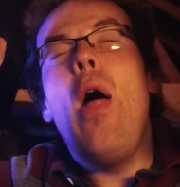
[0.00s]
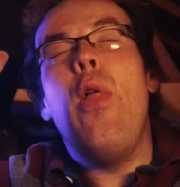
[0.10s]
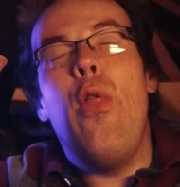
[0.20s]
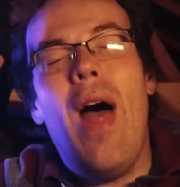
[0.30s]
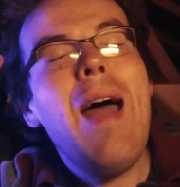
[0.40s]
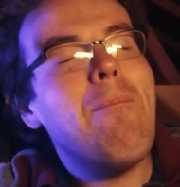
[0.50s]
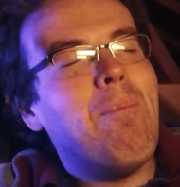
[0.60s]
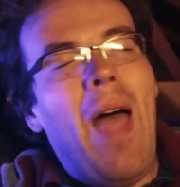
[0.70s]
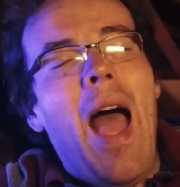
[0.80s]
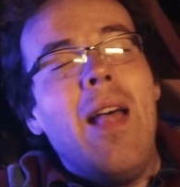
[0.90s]

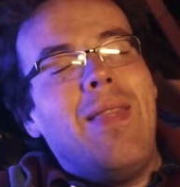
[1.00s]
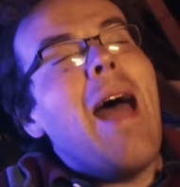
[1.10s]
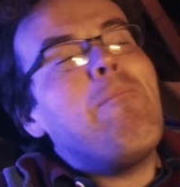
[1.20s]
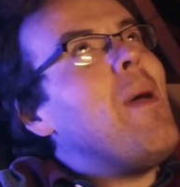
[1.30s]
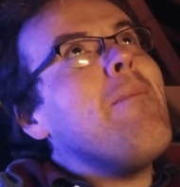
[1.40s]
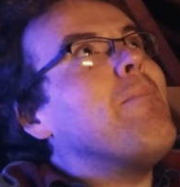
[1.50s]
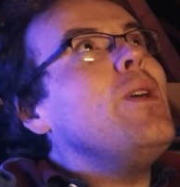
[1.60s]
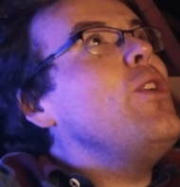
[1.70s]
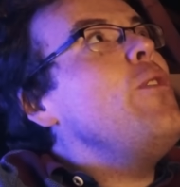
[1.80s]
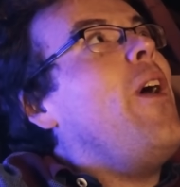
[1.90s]
That pit
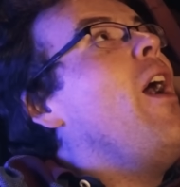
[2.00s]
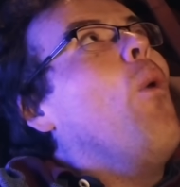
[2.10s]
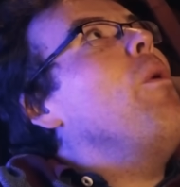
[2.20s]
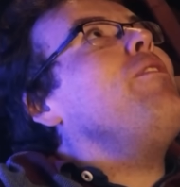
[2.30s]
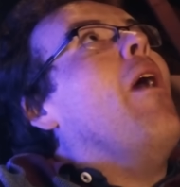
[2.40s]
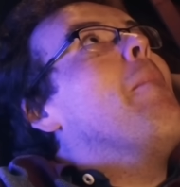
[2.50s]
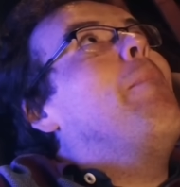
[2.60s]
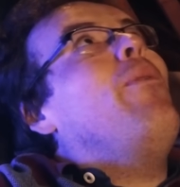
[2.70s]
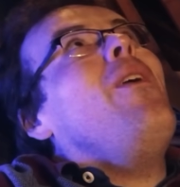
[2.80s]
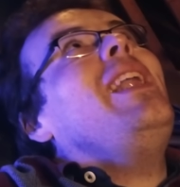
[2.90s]
maneuver was
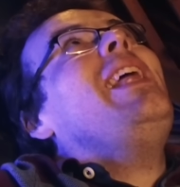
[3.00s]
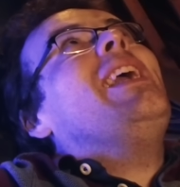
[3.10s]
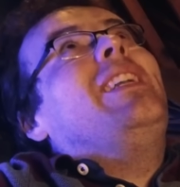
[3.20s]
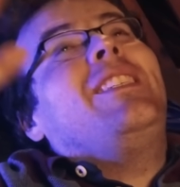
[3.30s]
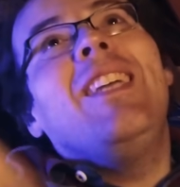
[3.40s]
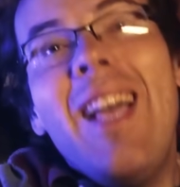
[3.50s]
brilliant.